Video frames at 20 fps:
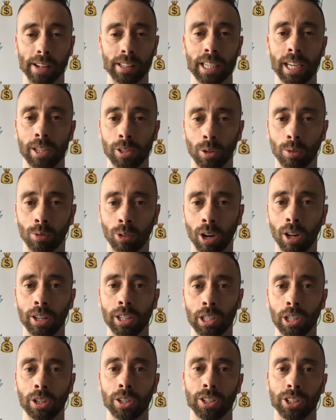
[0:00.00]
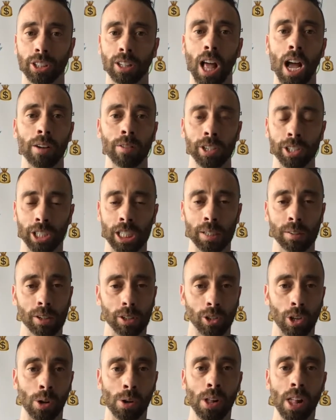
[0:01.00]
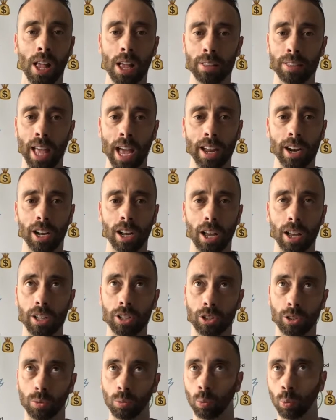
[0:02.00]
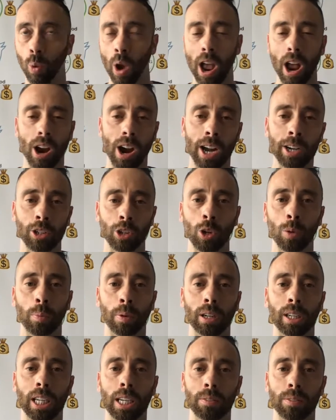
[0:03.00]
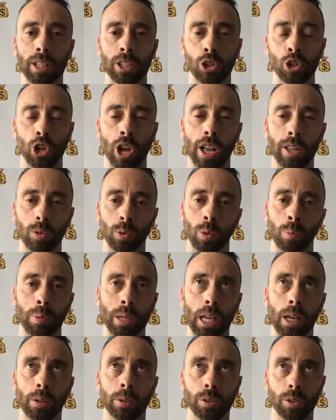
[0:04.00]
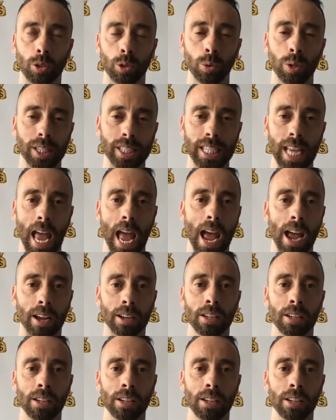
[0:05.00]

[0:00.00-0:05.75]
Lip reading: He's a really good slot receiver. So that is where I do believe the Jets will be able to attack